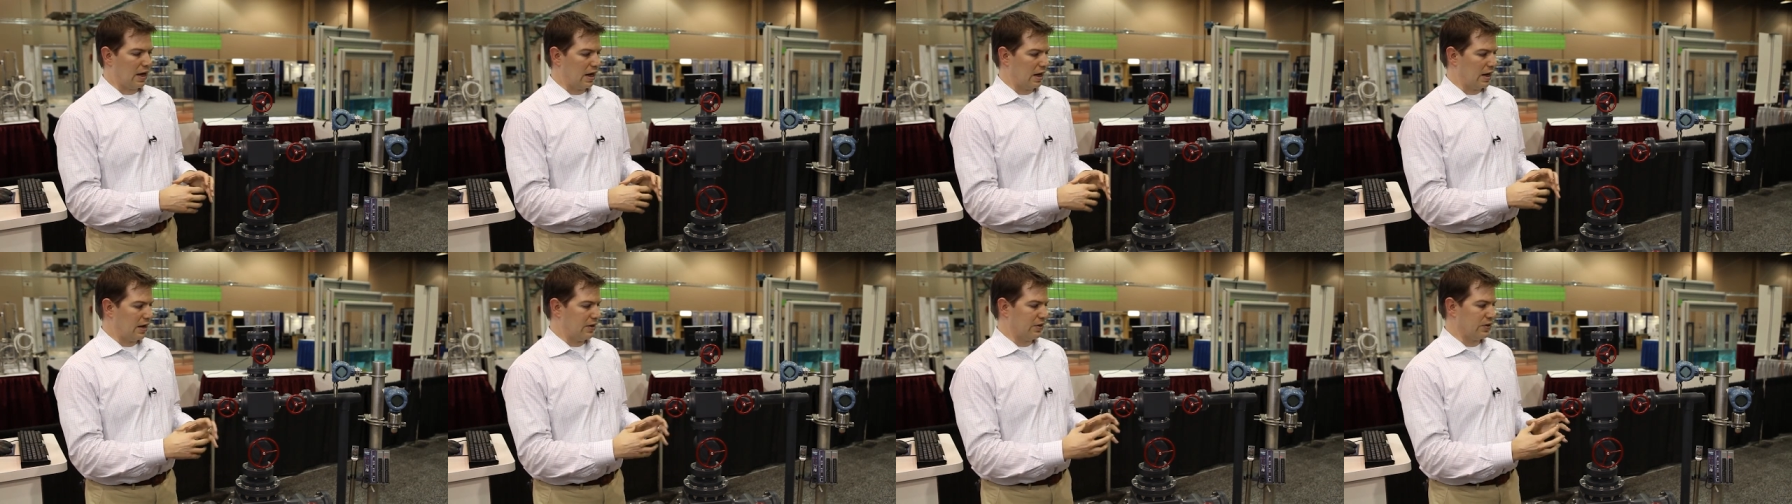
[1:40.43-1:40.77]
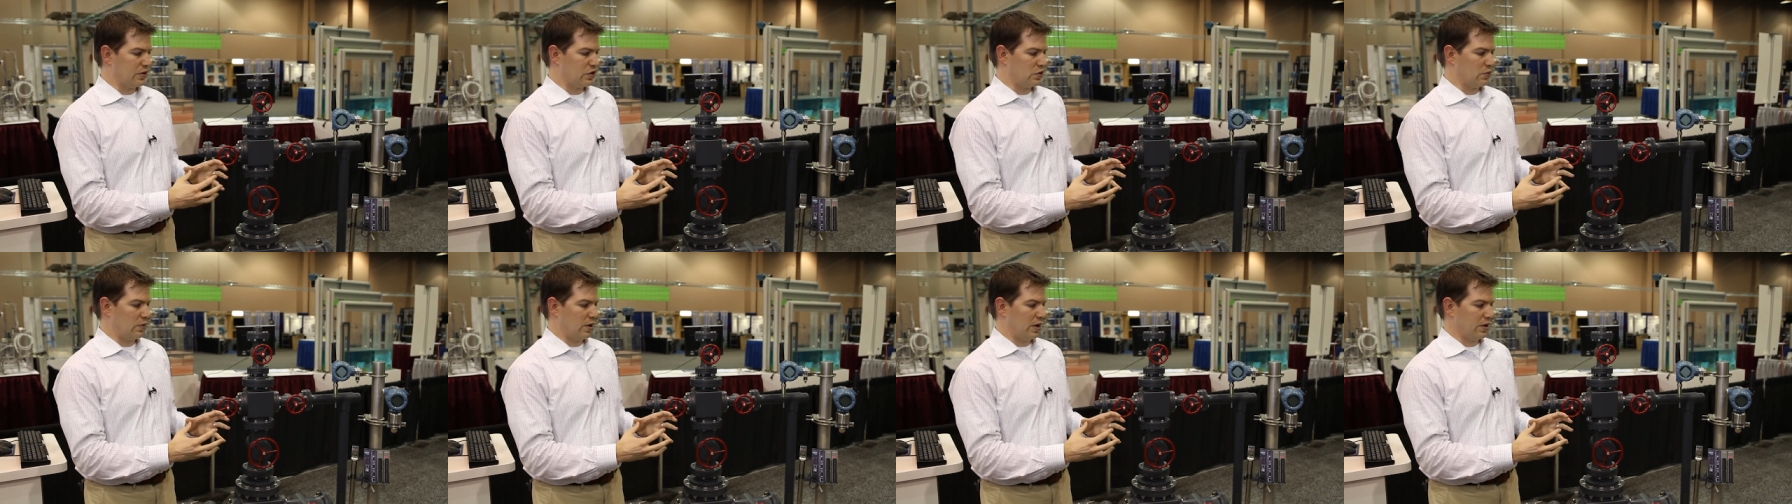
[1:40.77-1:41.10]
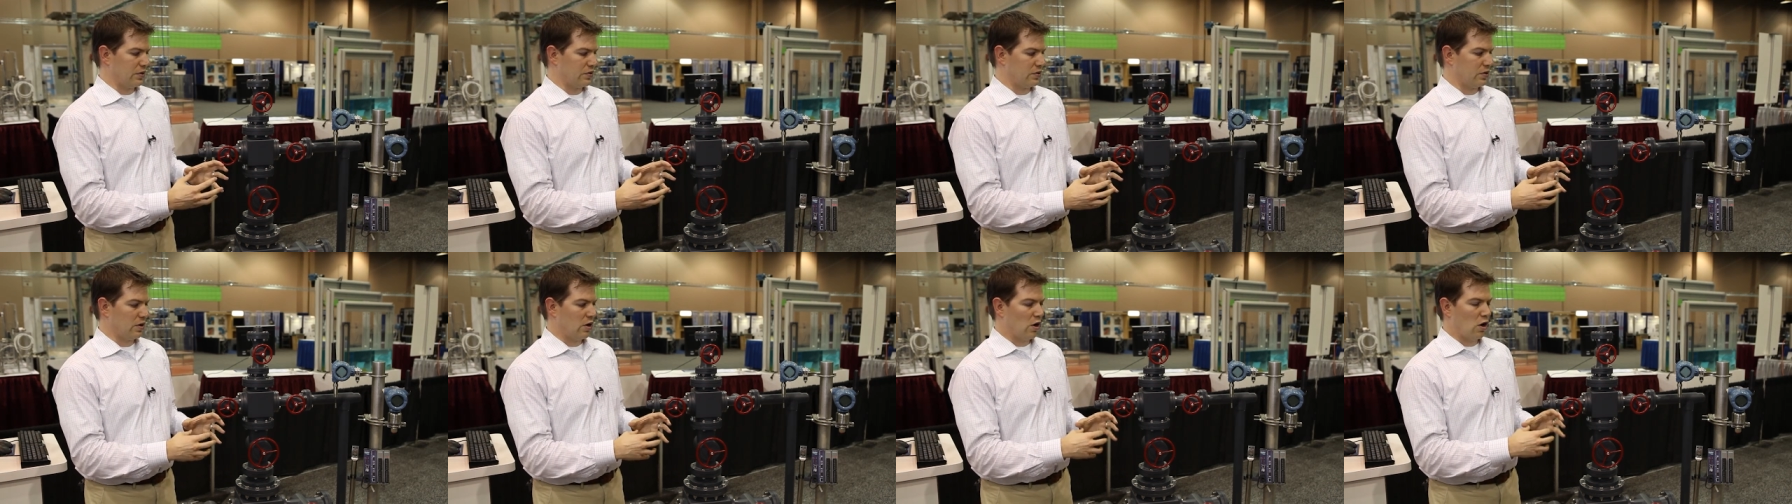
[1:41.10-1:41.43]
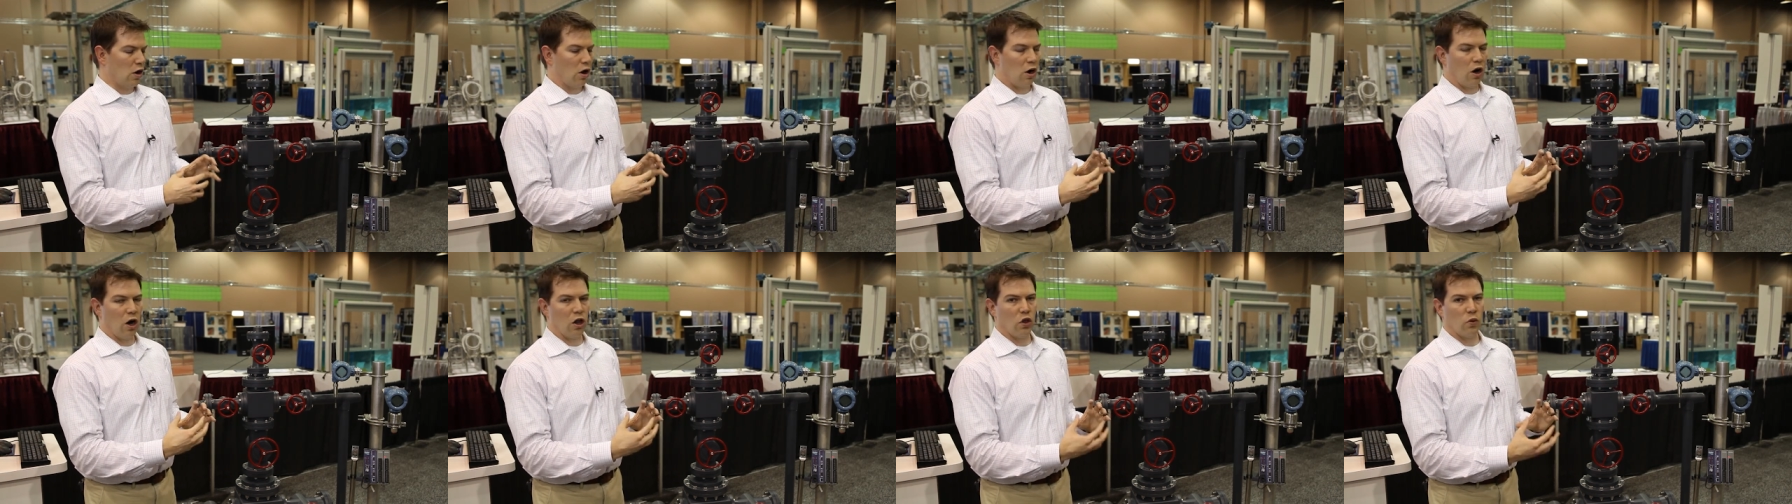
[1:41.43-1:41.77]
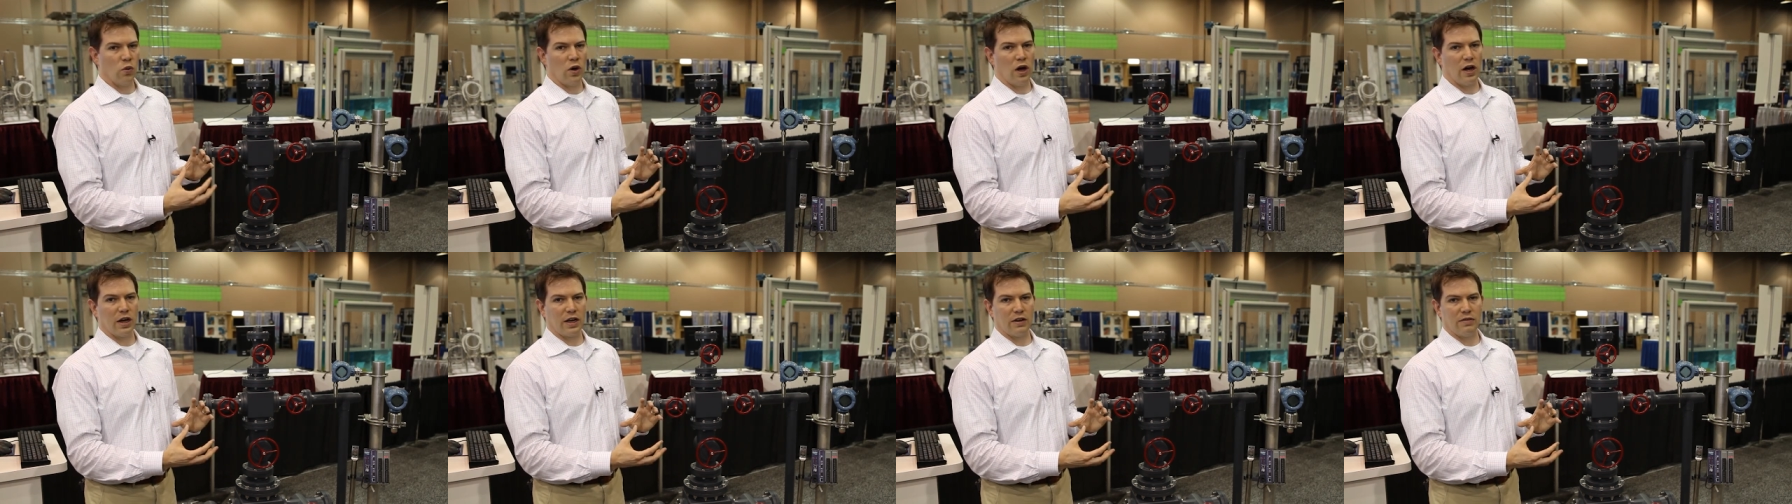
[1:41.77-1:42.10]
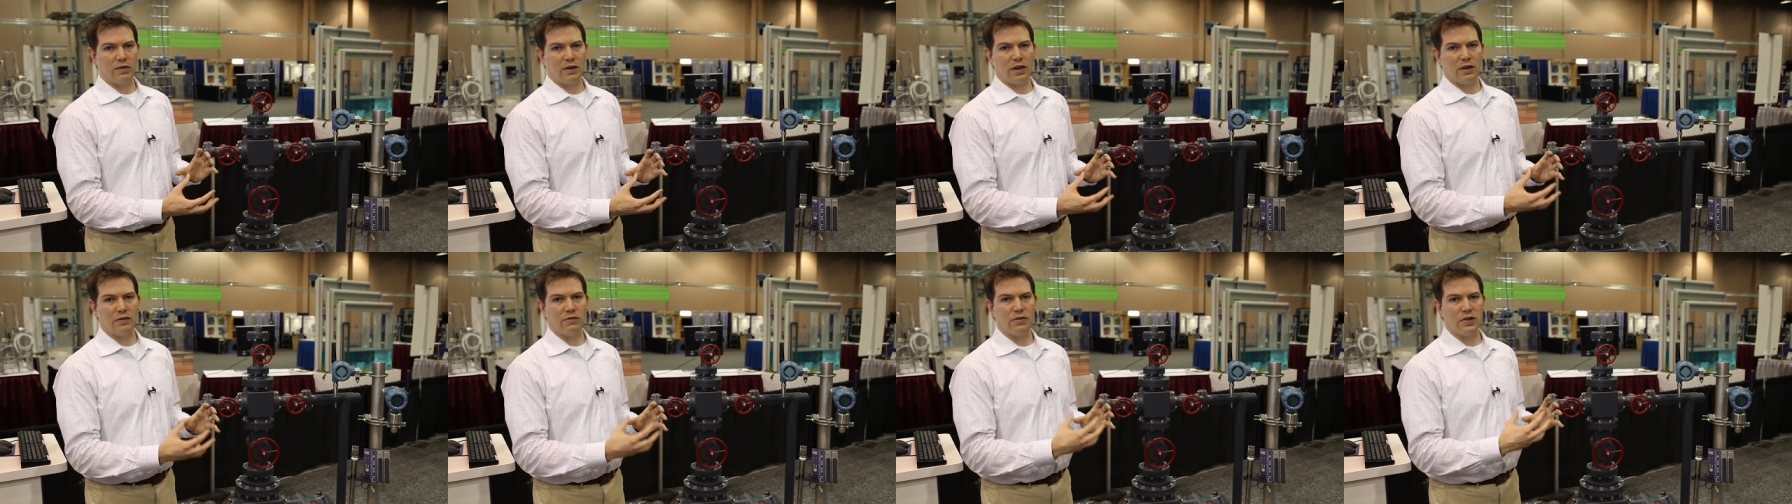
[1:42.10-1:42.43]
in the space, all the while
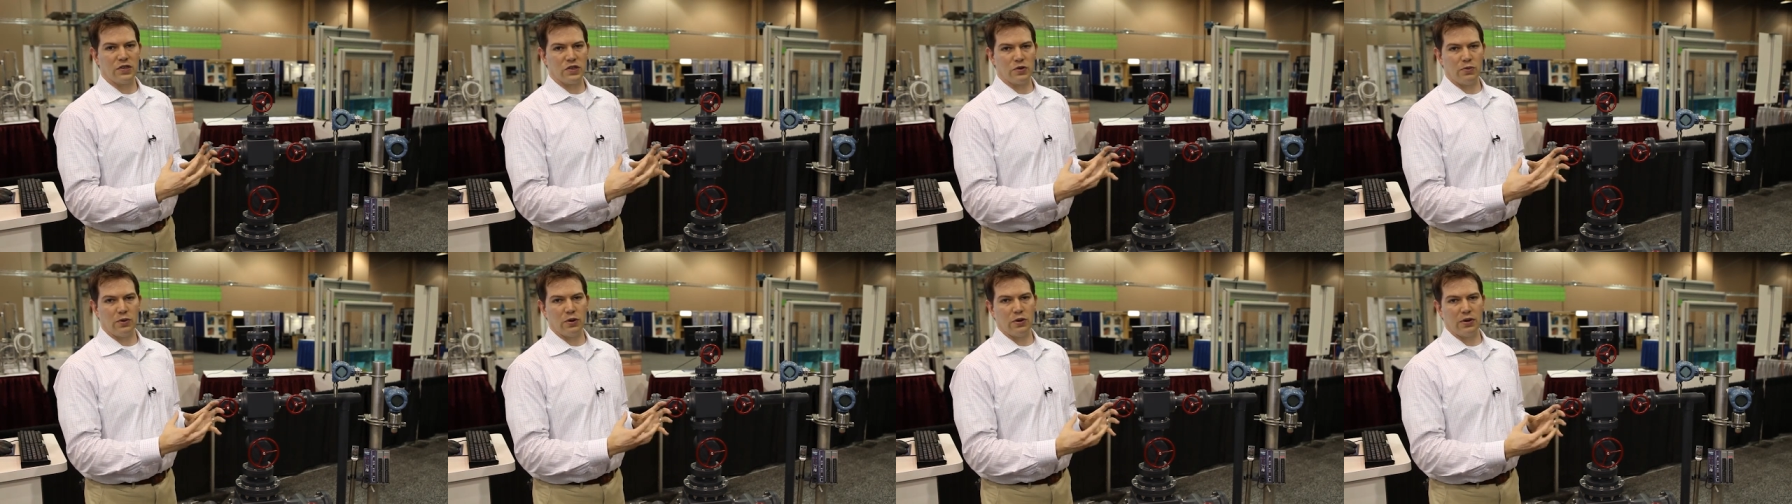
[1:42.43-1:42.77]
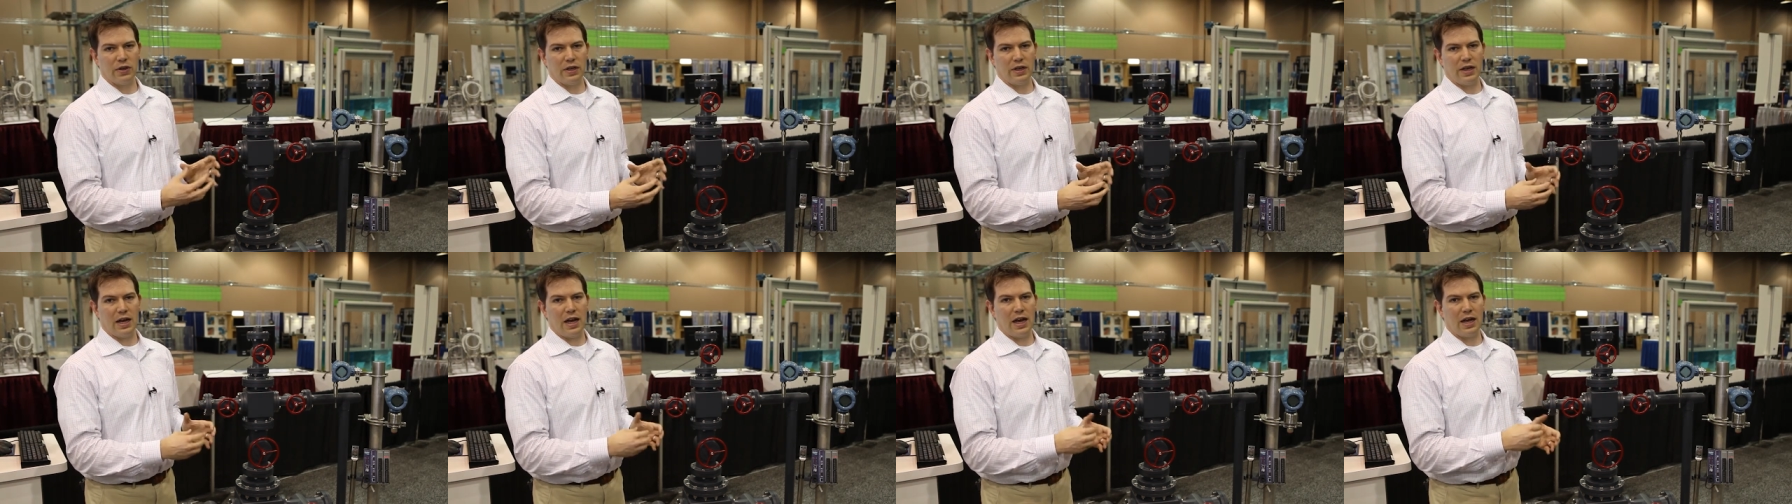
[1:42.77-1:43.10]
giving visibility